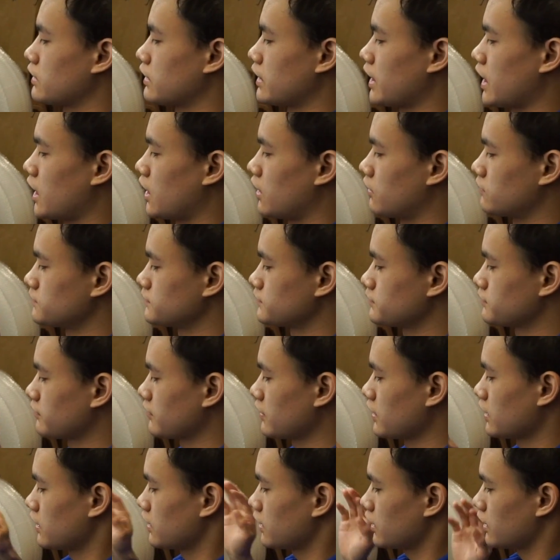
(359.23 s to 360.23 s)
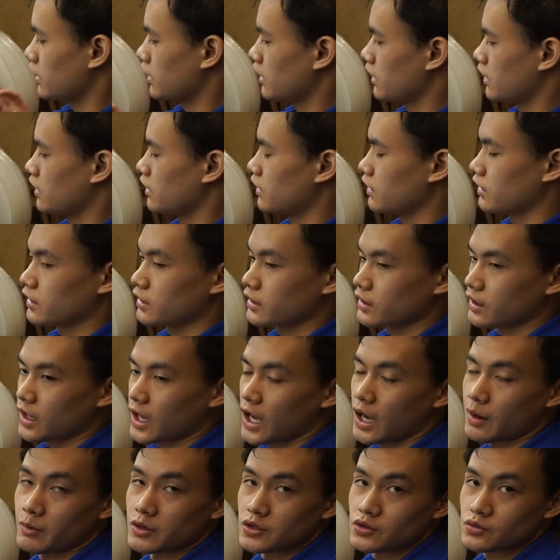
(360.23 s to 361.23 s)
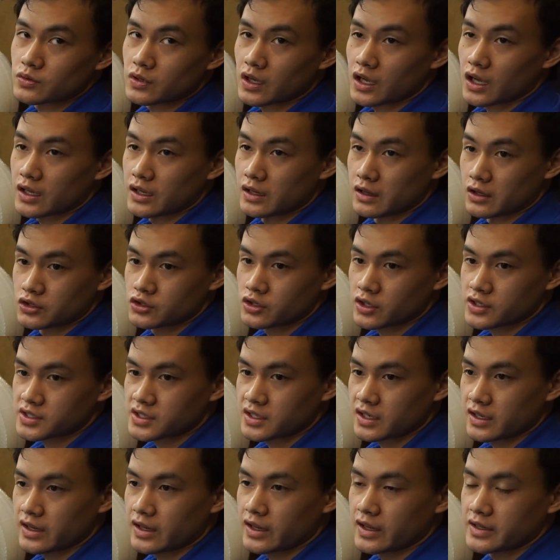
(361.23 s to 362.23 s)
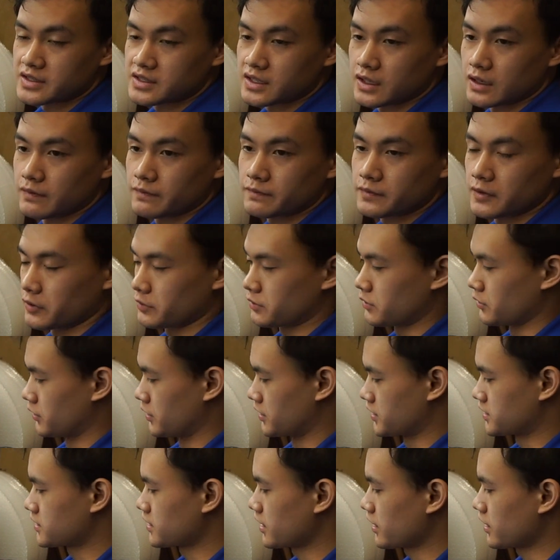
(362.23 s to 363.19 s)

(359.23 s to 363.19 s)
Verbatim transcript: Now, how much electricity is going to flow through this